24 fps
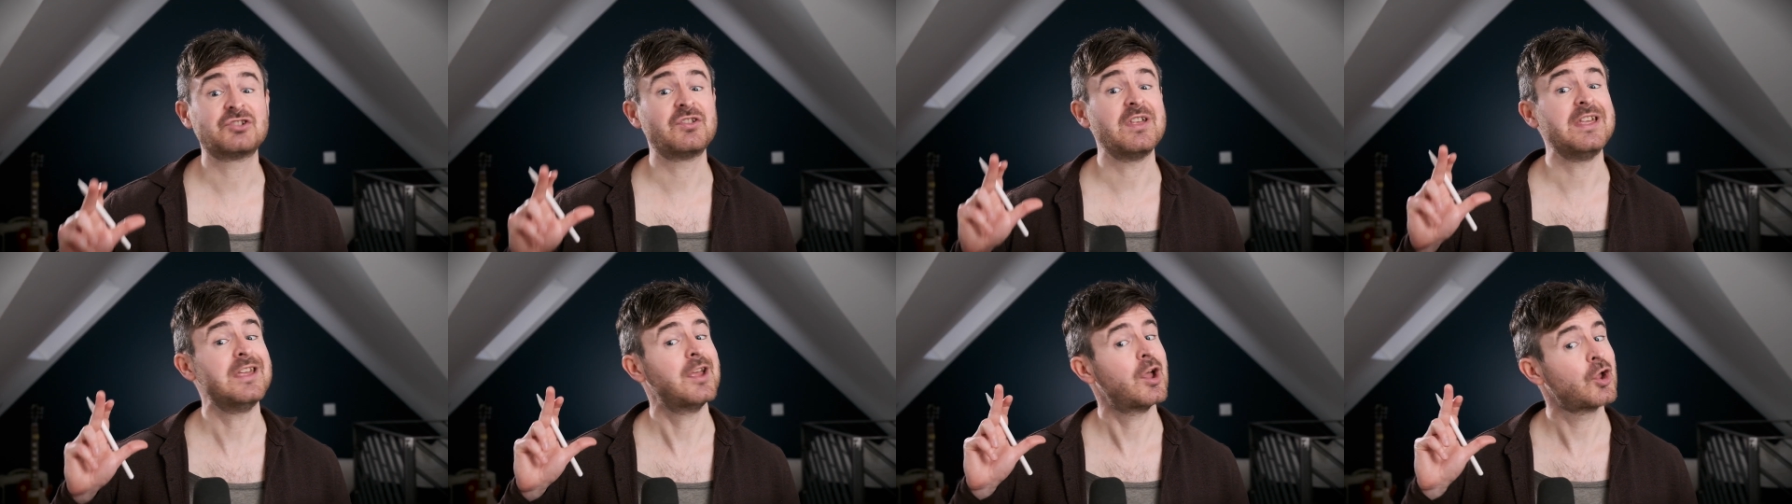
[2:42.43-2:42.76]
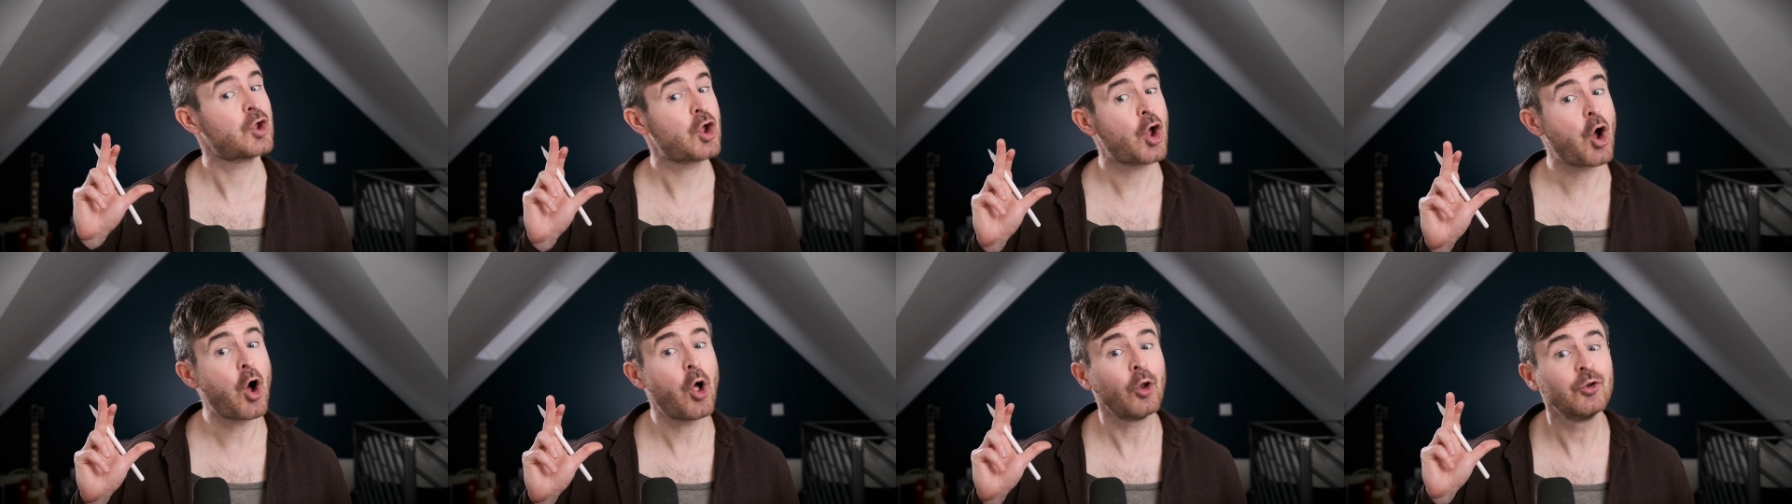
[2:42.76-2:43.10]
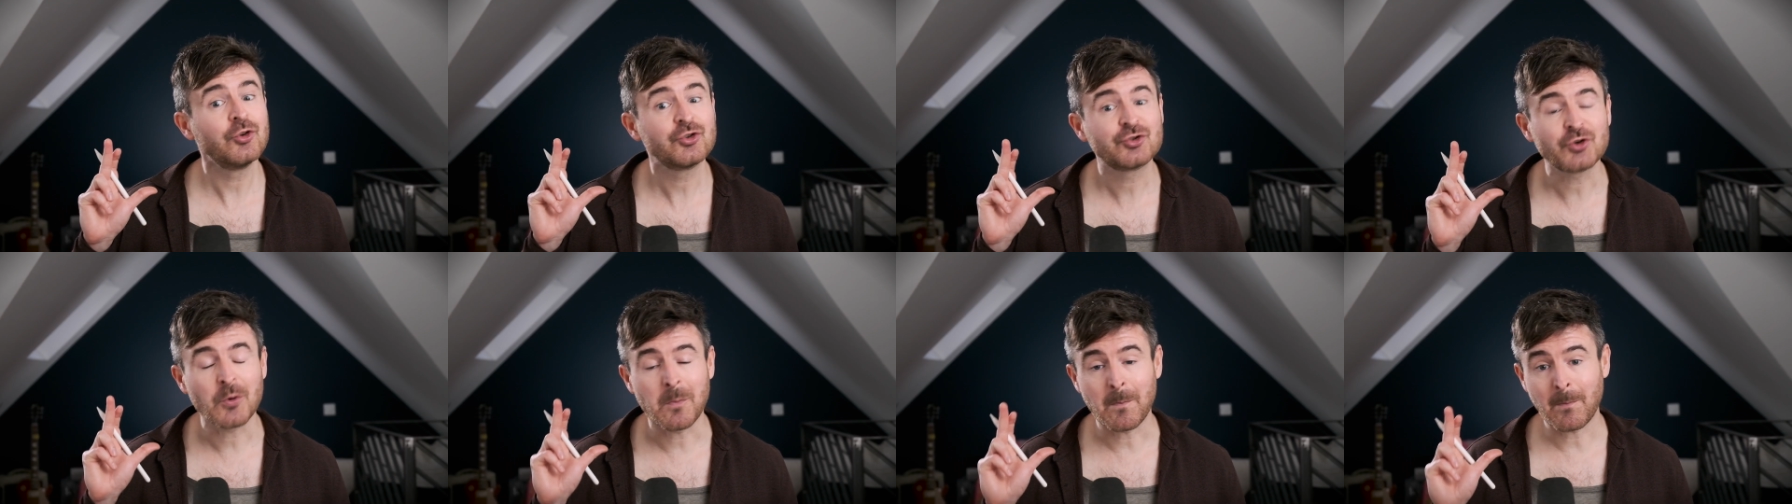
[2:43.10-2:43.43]
the
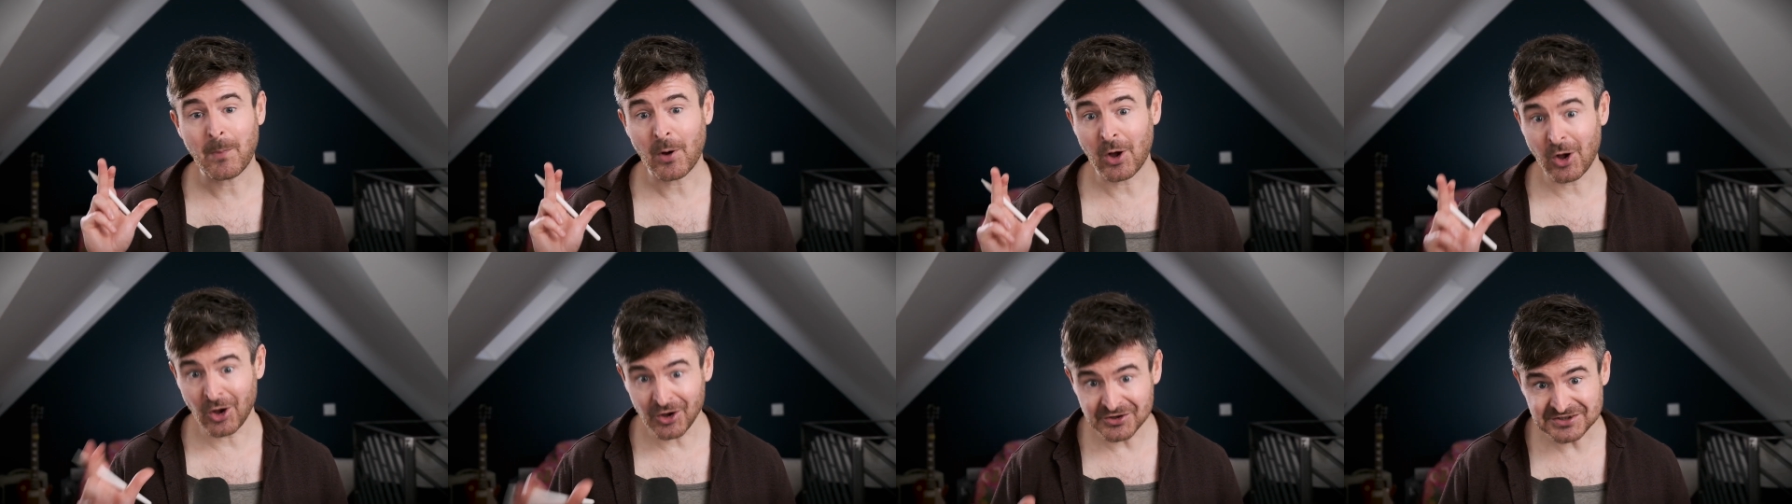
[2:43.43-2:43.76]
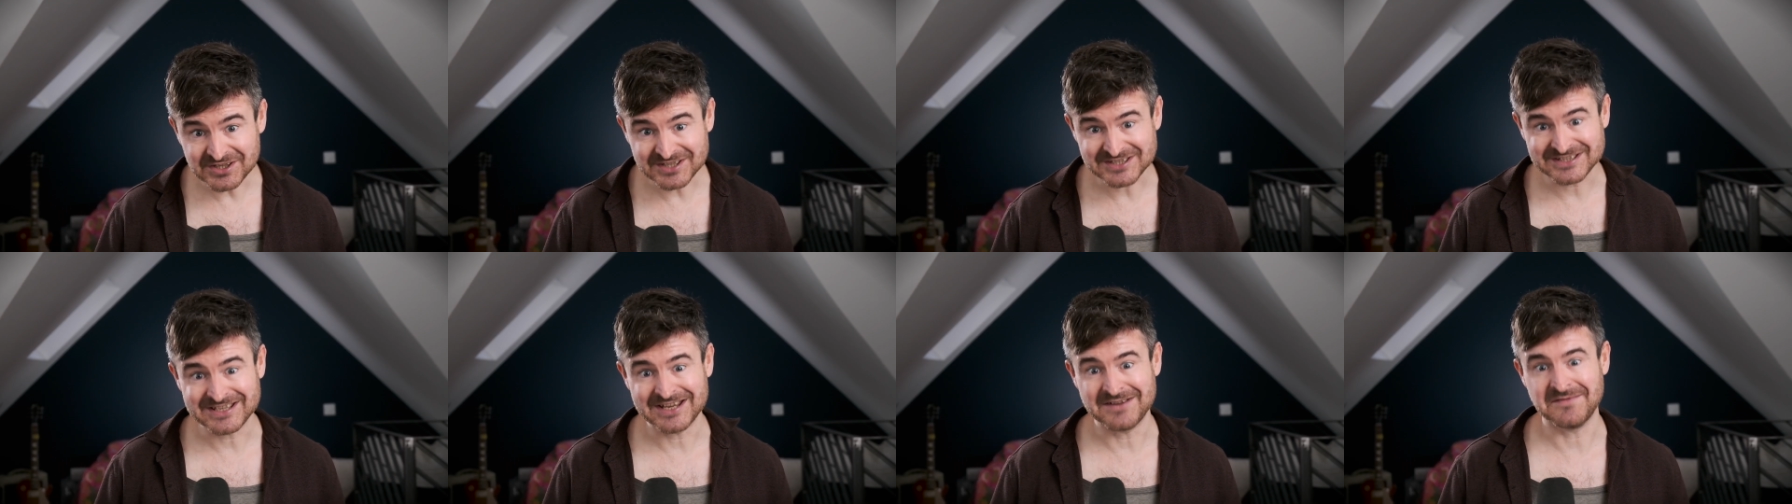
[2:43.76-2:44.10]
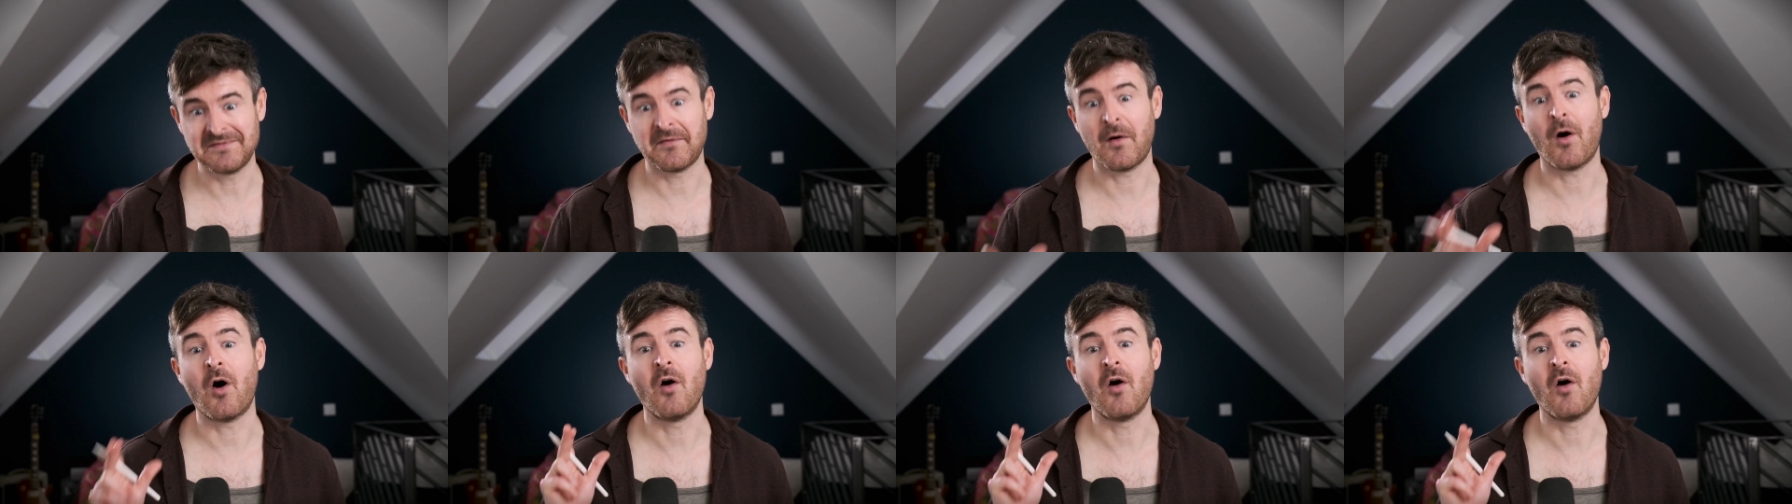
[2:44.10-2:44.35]
contrapositive